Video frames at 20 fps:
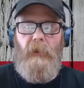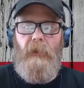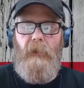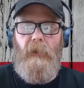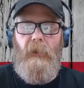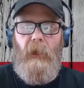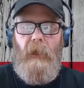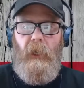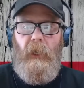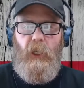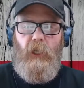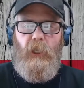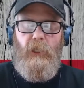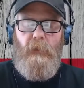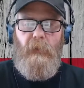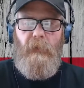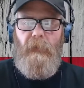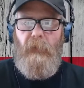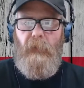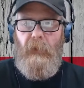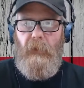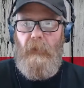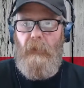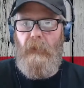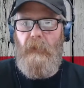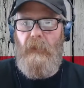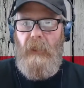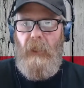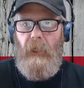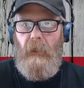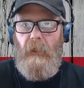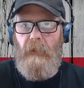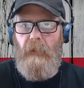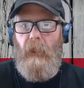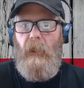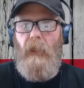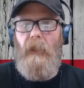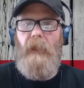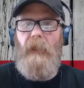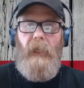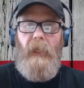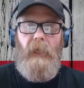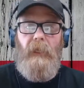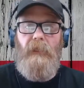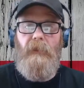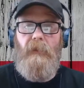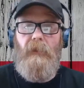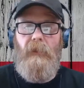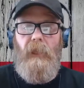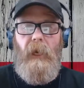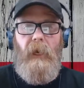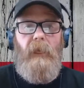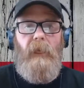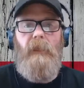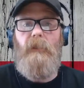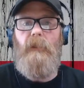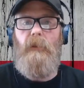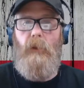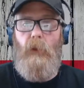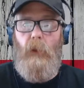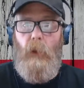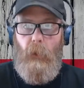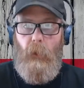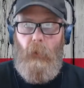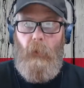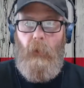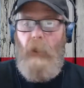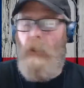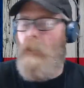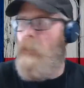you're not eligible for the sales? The answer to that is no.